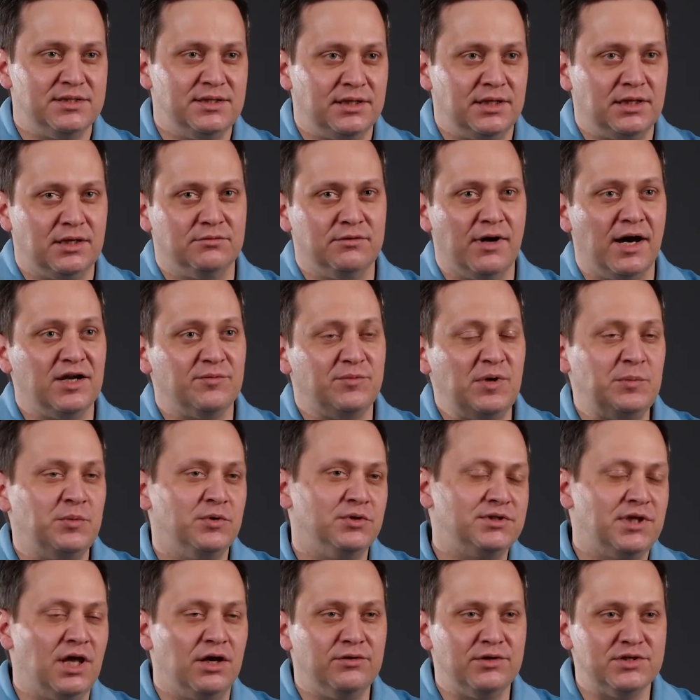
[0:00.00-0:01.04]
I think a lot of
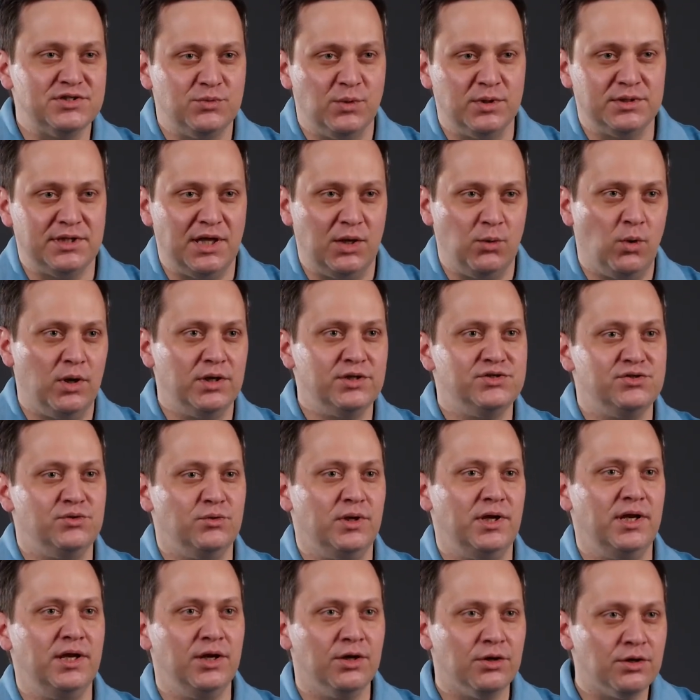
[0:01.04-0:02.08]
people tell us what they want
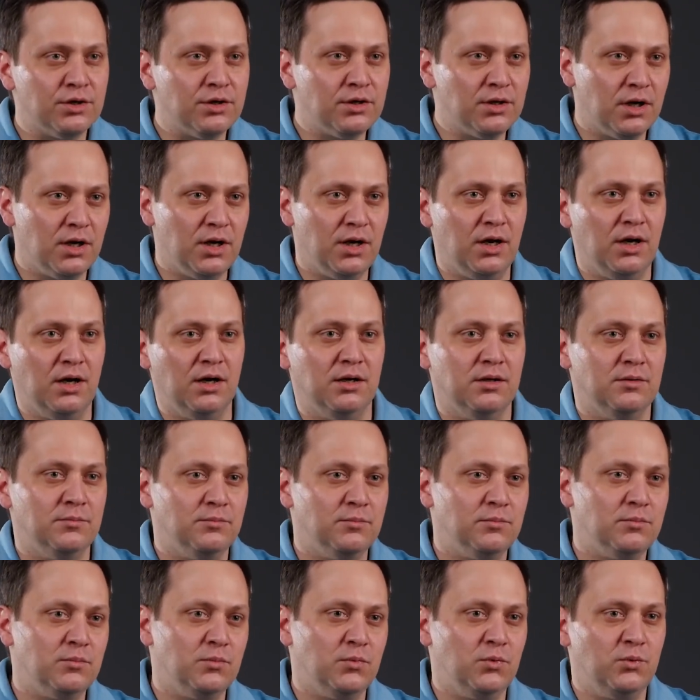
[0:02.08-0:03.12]
to hear,
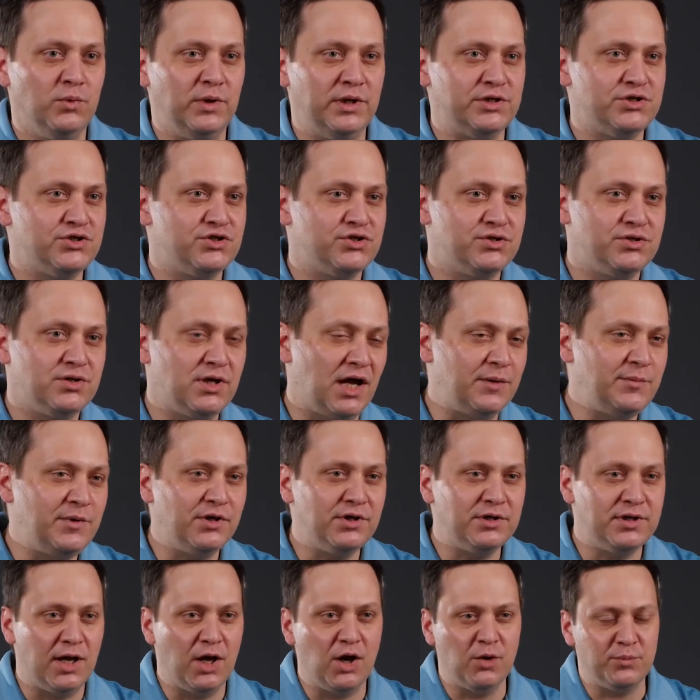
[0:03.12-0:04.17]
which I'm
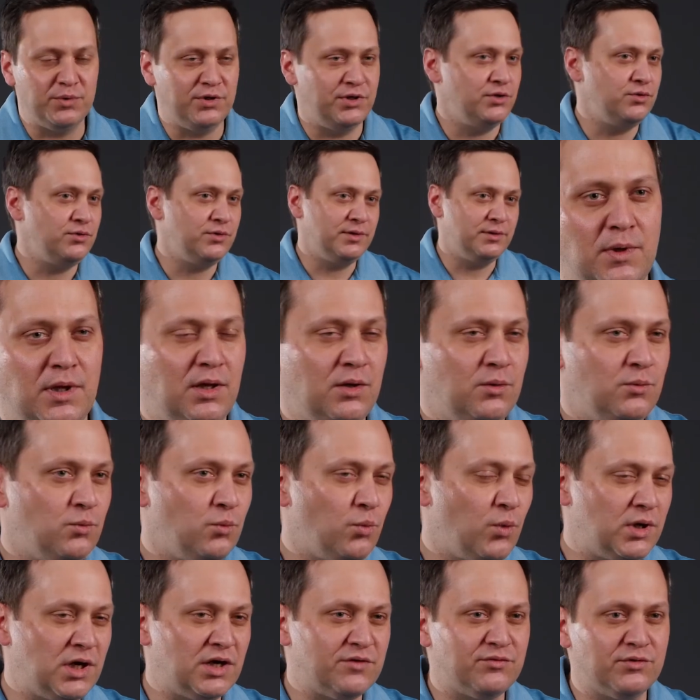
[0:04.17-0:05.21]
here to help you
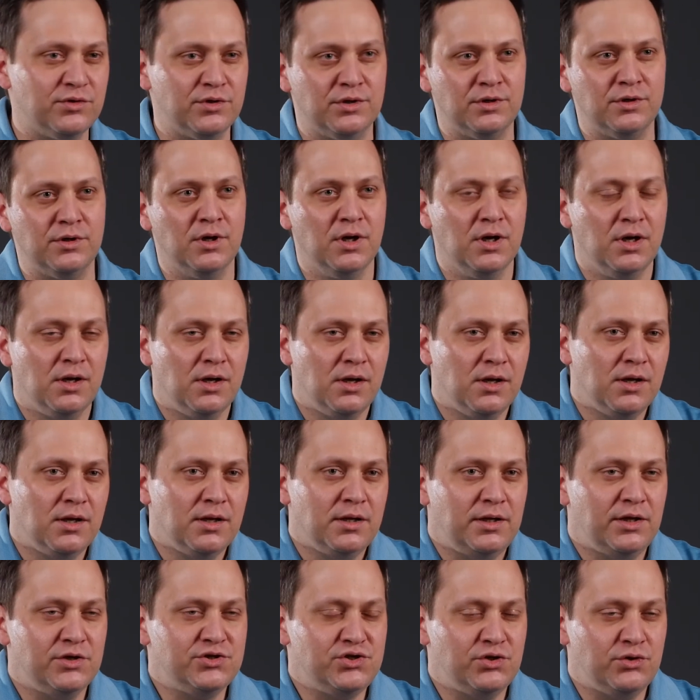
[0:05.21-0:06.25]
in whatever
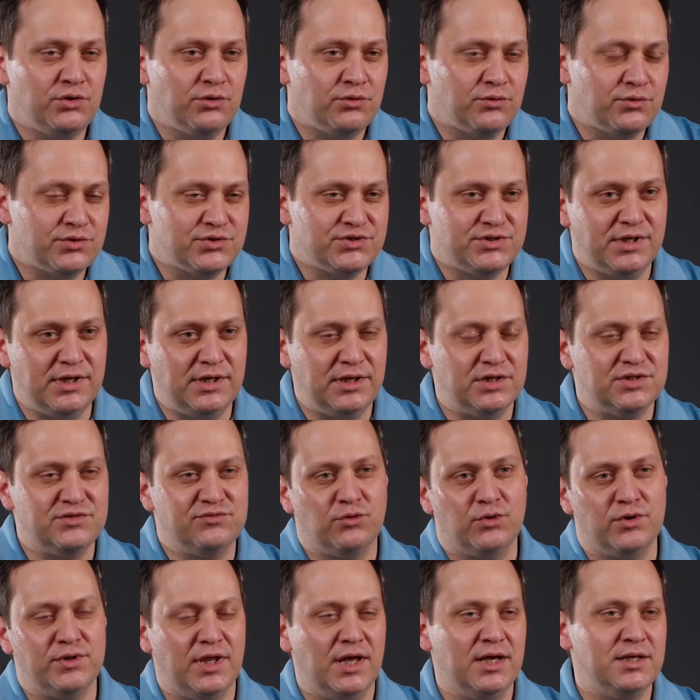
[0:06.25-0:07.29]
issue you're seeing us
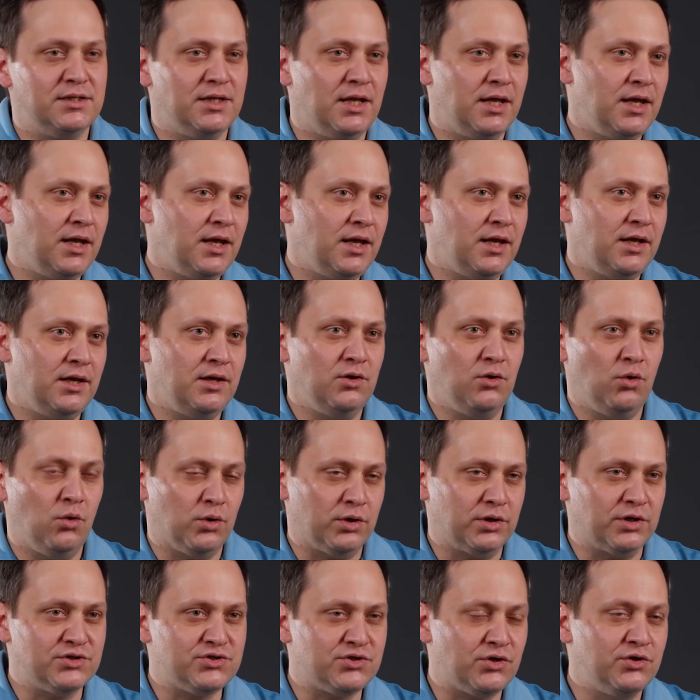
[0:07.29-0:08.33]
for that day
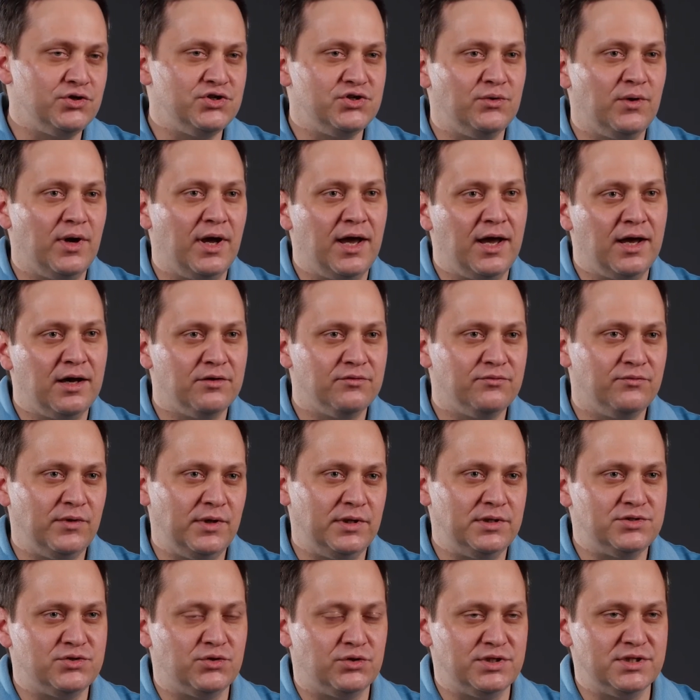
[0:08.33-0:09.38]
or concerns you have.
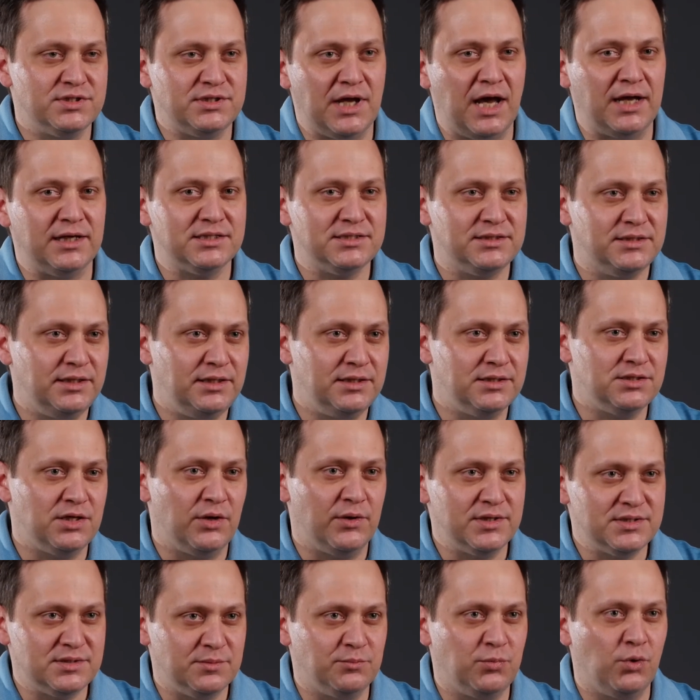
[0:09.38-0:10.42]
And so just honesty is
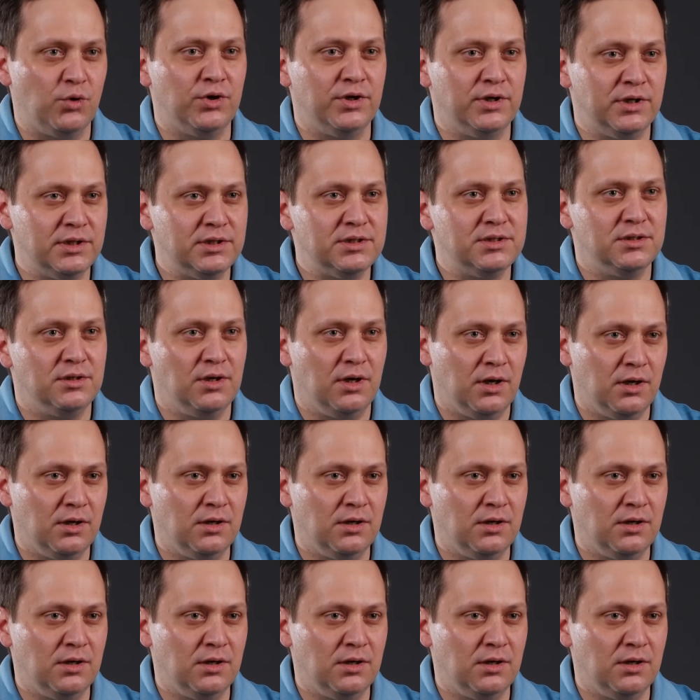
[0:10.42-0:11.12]
always important.